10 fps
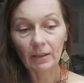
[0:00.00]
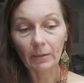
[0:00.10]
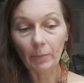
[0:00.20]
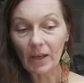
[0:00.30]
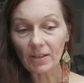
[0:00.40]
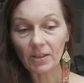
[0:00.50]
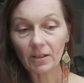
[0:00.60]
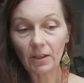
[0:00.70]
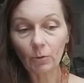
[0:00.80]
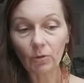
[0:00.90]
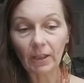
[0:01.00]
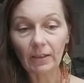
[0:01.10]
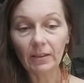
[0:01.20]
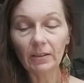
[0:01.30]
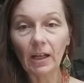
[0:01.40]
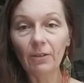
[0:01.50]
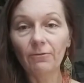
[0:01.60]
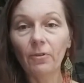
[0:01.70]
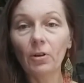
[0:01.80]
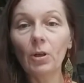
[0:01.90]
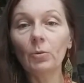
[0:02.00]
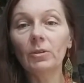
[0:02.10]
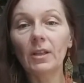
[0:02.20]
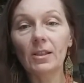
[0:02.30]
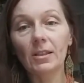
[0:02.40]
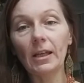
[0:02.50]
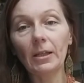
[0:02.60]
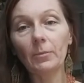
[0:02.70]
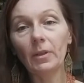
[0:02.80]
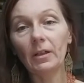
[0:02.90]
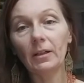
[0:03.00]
Basically, what I did, I followed the same